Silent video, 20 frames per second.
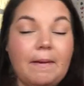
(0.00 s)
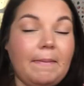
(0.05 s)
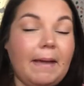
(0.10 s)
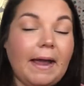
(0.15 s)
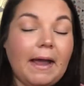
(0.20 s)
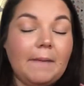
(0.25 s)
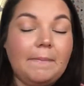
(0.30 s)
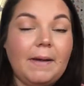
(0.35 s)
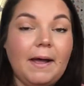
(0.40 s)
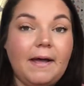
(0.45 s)
my
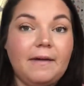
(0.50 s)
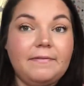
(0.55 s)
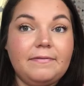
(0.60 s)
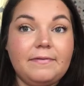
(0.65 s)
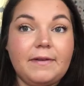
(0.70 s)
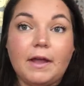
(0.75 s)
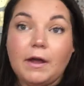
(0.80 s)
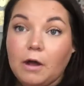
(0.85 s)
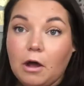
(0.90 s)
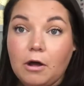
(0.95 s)
makeup off
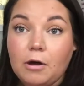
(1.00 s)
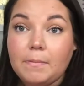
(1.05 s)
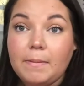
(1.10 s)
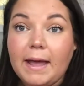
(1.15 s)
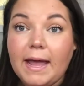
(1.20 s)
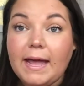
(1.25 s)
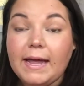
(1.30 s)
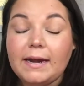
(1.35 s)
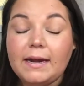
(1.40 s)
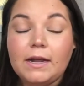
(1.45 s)
and go to
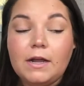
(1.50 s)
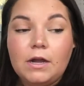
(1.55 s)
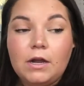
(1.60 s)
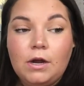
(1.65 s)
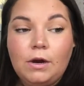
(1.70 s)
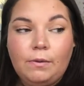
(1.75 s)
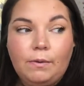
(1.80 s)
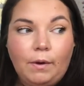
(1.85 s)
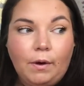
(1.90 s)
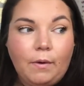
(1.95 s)
bed.
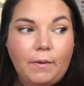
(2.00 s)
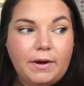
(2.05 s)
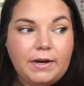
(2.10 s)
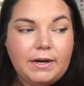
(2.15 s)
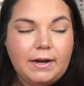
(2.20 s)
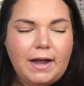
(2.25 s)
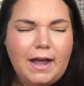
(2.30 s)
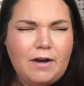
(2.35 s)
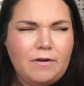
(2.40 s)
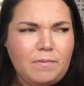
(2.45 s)
We're
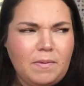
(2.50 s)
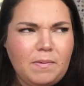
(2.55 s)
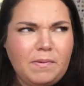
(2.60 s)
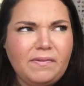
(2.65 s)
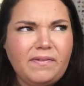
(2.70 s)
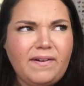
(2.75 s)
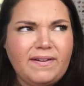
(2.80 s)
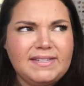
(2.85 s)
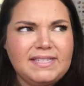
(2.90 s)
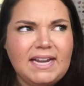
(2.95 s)
going, I don't remember
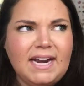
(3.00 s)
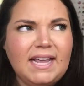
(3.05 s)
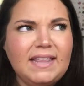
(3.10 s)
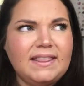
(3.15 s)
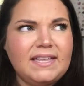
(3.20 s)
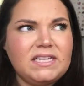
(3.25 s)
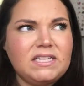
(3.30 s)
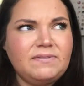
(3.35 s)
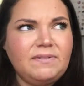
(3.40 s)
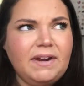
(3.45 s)
if I said it
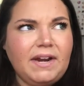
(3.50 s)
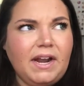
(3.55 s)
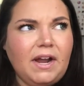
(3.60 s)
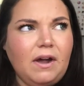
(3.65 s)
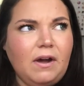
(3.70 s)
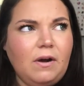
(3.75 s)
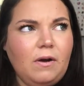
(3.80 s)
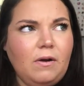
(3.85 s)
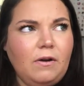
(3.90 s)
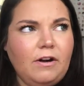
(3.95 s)
in this
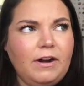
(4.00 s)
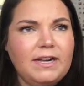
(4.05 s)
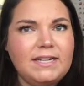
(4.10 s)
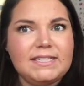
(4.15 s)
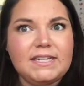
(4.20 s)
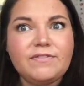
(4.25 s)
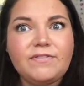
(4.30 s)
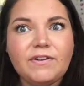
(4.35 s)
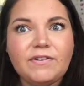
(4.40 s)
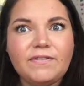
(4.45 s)
video or in a
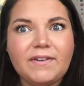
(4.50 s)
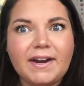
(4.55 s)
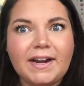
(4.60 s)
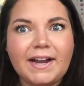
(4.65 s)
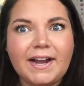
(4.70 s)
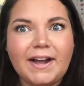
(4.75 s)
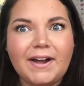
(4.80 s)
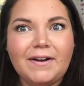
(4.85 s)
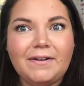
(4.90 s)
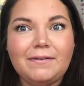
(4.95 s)
different
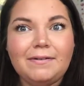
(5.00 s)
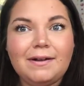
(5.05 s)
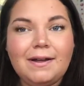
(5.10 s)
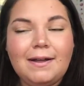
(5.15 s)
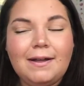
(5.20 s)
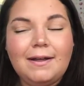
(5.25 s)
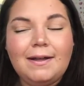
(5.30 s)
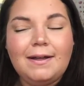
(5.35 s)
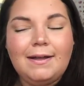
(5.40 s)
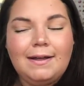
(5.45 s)
video,
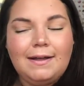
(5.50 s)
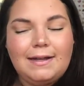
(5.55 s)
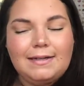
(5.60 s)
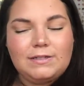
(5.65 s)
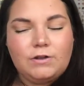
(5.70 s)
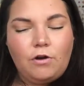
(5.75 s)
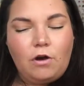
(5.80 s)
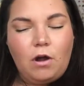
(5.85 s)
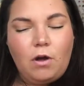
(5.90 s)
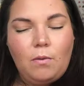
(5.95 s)

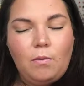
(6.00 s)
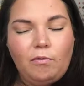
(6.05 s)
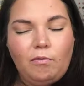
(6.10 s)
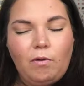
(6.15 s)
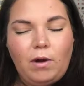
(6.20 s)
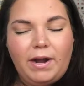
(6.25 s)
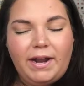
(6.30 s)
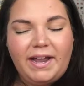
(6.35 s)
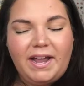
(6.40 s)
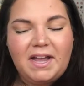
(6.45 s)
because they're all
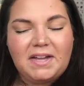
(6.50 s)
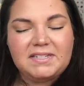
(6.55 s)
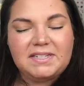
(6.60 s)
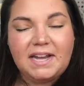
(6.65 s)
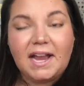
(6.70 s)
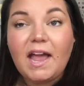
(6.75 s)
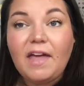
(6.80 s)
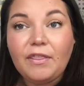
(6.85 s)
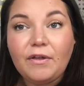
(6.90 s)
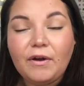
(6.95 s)
running
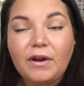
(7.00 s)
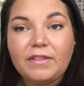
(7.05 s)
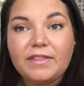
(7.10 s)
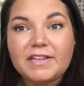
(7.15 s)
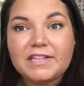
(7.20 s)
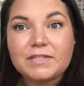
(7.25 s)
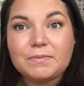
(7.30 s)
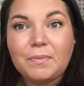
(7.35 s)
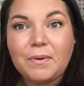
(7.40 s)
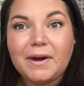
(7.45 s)
together at
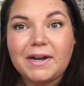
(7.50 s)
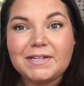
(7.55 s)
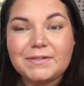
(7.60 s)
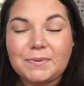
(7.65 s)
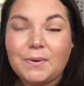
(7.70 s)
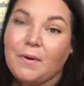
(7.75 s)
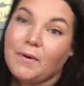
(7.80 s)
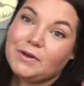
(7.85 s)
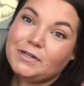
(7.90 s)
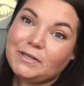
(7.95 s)
this point.
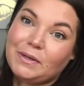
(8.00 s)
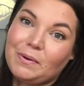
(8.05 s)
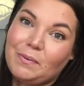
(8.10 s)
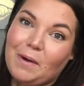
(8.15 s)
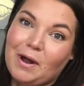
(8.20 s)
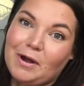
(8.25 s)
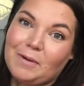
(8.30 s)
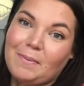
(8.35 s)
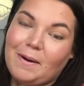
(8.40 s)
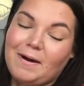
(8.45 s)
We're going to a
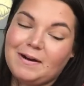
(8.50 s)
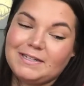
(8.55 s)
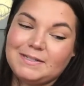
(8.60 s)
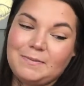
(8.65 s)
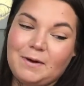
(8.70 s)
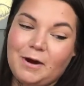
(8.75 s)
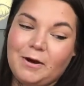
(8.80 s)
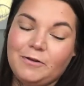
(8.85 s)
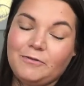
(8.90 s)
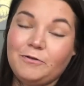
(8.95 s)
water park
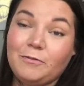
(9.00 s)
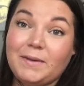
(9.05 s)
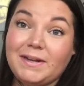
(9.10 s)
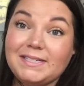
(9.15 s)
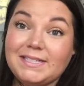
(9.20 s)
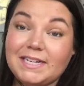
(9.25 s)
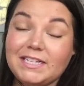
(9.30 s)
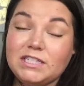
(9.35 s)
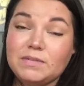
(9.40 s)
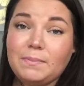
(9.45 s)
tomorrow for my
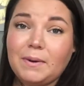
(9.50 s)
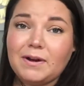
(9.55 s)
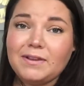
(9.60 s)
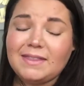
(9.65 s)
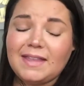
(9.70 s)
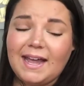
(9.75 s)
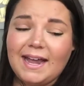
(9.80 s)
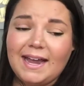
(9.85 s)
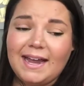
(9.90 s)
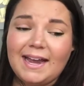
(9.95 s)
son's
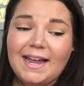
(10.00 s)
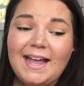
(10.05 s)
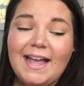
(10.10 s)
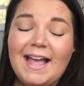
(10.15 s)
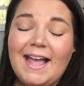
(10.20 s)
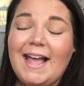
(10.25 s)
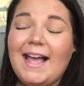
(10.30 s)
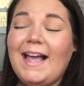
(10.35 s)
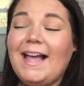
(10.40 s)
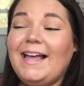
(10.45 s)
birthday.
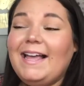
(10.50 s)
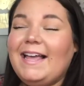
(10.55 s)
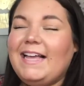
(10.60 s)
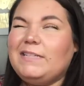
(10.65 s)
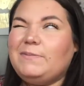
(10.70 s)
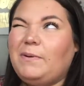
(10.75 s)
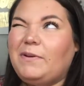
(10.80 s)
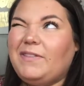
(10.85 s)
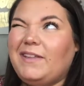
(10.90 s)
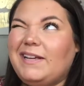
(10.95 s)

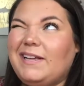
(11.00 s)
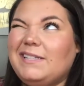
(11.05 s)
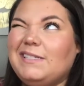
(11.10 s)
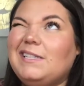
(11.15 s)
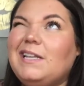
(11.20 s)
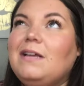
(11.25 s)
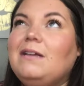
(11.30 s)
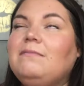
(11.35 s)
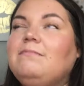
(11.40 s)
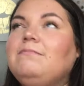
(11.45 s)
His birthday is